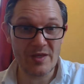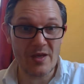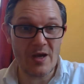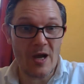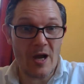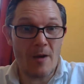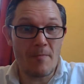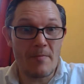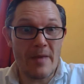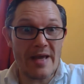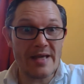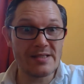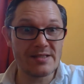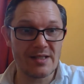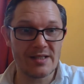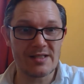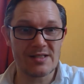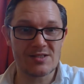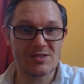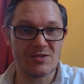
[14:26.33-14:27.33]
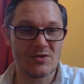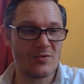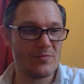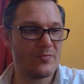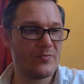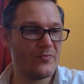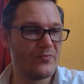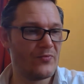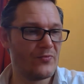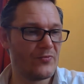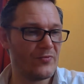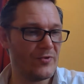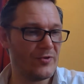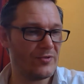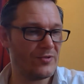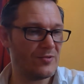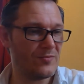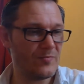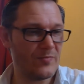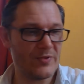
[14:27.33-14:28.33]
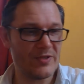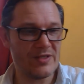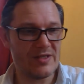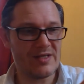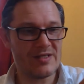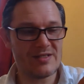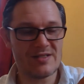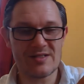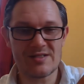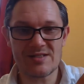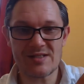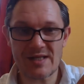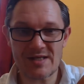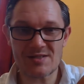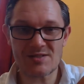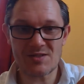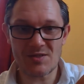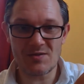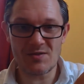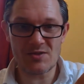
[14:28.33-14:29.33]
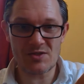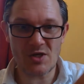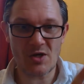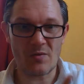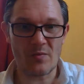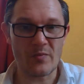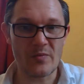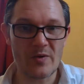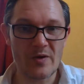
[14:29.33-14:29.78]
amazing, it's not brutal, but the stickers do the job.